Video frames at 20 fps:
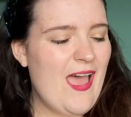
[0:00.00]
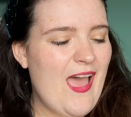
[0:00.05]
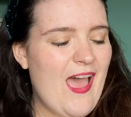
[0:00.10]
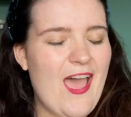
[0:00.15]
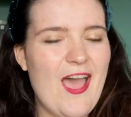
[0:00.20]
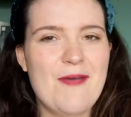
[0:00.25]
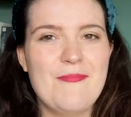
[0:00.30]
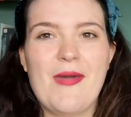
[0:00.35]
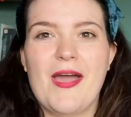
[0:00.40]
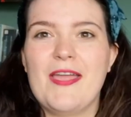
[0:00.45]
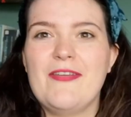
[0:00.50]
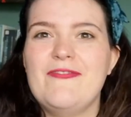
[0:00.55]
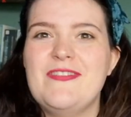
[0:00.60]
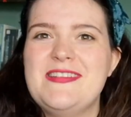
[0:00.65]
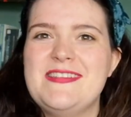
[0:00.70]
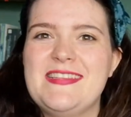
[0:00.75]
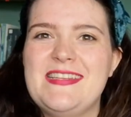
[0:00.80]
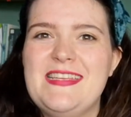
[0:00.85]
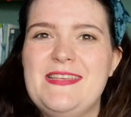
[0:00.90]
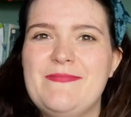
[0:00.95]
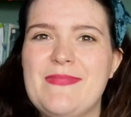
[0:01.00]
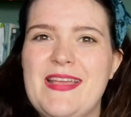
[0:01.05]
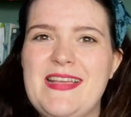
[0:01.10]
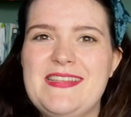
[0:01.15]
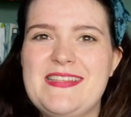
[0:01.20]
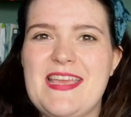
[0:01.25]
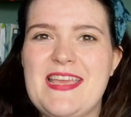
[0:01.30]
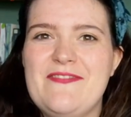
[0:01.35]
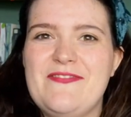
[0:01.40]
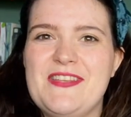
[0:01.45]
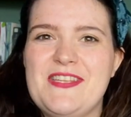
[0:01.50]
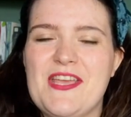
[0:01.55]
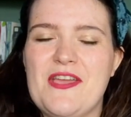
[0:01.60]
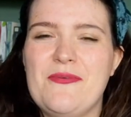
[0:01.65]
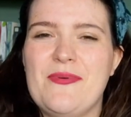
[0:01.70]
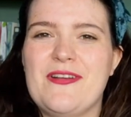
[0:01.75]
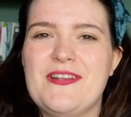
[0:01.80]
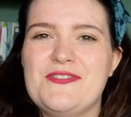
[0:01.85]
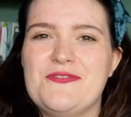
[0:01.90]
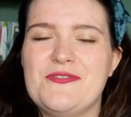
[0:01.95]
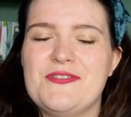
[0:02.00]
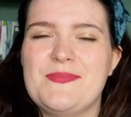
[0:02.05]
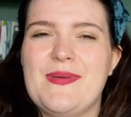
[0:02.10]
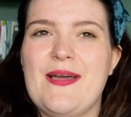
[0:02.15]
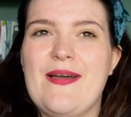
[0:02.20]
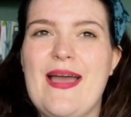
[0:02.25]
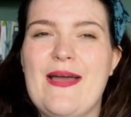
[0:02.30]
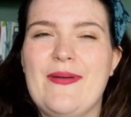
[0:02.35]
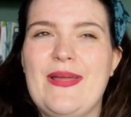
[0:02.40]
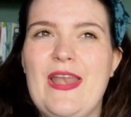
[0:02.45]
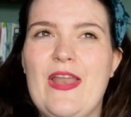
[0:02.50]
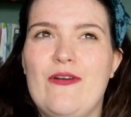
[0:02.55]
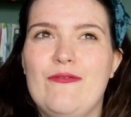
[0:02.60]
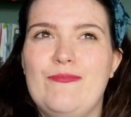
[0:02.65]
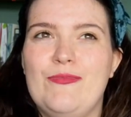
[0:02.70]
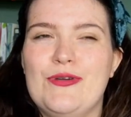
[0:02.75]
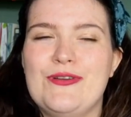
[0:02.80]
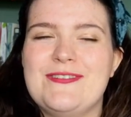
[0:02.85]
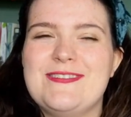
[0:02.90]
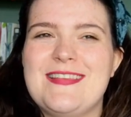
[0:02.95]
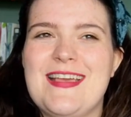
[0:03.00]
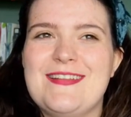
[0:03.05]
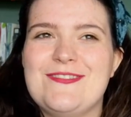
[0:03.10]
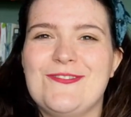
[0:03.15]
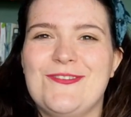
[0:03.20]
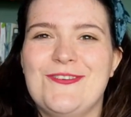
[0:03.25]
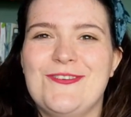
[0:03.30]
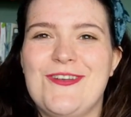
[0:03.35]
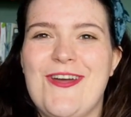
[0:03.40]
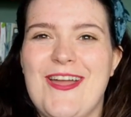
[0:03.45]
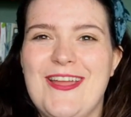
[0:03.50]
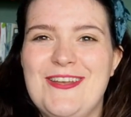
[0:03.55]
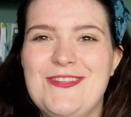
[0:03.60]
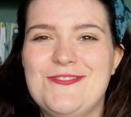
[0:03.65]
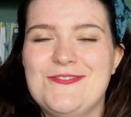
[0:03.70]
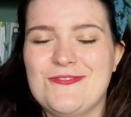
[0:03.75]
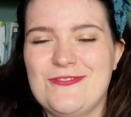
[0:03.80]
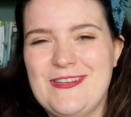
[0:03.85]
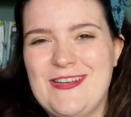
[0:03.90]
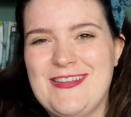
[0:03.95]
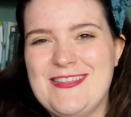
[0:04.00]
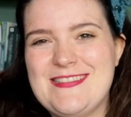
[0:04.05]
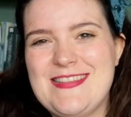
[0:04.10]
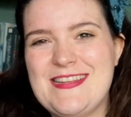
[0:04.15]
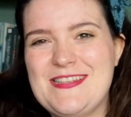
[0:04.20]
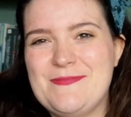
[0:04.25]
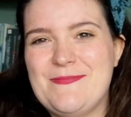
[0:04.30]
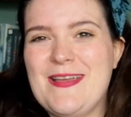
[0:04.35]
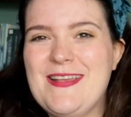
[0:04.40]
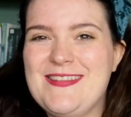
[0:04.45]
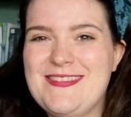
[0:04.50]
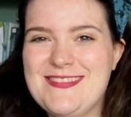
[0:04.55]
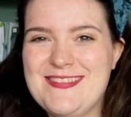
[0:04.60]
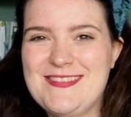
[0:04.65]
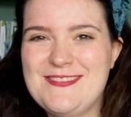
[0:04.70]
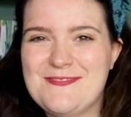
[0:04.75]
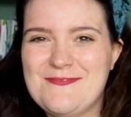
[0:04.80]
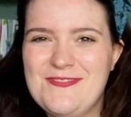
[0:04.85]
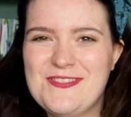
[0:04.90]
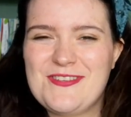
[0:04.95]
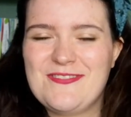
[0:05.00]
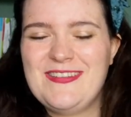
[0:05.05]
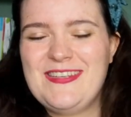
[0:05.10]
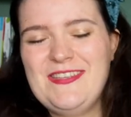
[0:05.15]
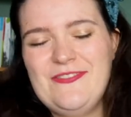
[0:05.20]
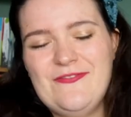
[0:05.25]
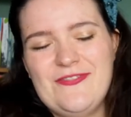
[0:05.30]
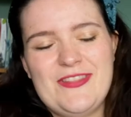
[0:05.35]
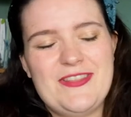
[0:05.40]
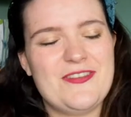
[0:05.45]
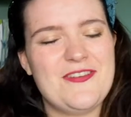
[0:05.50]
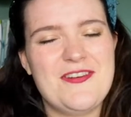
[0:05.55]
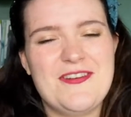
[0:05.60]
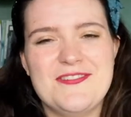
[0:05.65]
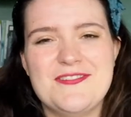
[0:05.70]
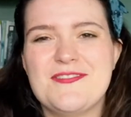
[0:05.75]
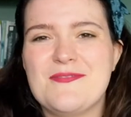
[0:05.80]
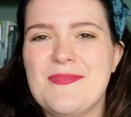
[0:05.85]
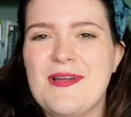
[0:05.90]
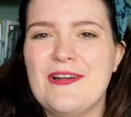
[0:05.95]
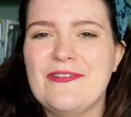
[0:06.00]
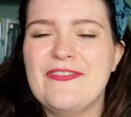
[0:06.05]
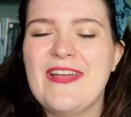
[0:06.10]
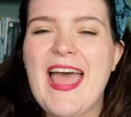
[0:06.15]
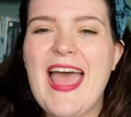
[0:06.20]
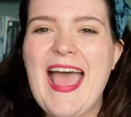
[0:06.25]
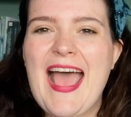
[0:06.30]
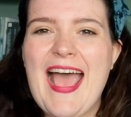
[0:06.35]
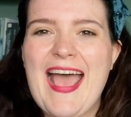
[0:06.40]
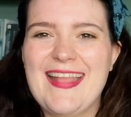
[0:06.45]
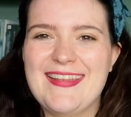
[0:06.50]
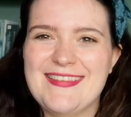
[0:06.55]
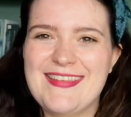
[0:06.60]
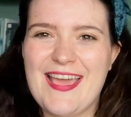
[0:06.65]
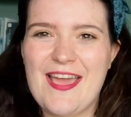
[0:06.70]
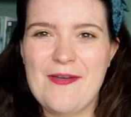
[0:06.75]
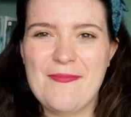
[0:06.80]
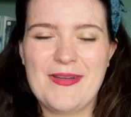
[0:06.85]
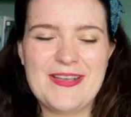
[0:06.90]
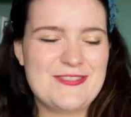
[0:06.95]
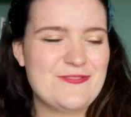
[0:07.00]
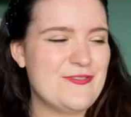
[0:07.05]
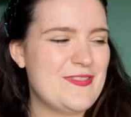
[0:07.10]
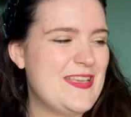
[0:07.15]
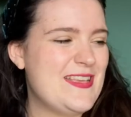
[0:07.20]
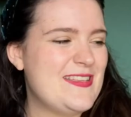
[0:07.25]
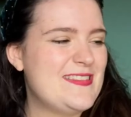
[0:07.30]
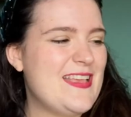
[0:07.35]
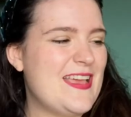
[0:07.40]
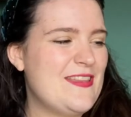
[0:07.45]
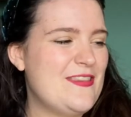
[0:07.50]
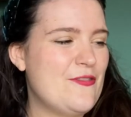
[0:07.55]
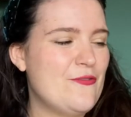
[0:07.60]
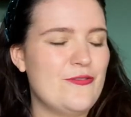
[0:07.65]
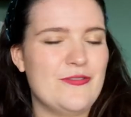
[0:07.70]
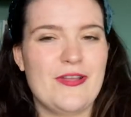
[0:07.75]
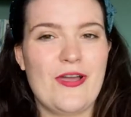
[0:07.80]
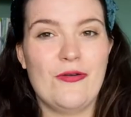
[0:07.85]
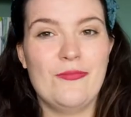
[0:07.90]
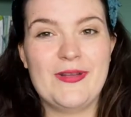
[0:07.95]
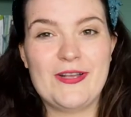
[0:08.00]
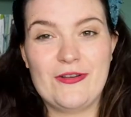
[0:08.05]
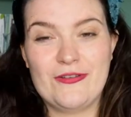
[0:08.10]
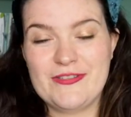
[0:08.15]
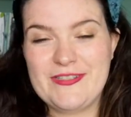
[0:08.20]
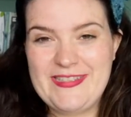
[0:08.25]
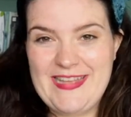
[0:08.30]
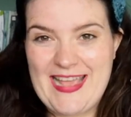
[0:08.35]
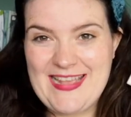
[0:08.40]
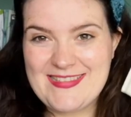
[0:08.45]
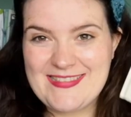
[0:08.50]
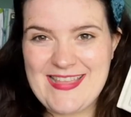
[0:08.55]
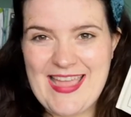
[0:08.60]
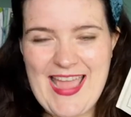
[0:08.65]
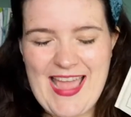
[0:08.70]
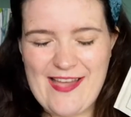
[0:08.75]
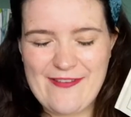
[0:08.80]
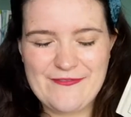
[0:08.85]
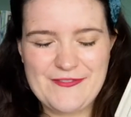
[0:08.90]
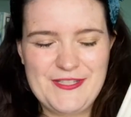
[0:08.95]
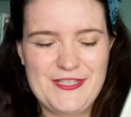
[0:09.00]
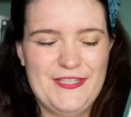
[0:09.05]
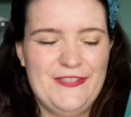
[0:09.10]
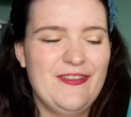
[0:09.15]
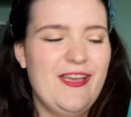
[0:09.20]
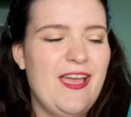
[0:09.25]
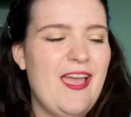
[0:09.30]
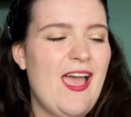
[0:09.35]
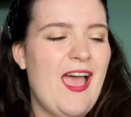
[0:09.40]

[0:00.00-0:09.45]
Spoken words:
I recently made a video where I talked about how I love books set on islands or in isolated places, which I'll leave in the cards above, and I saw this and thought, oh my god, yes, I have to.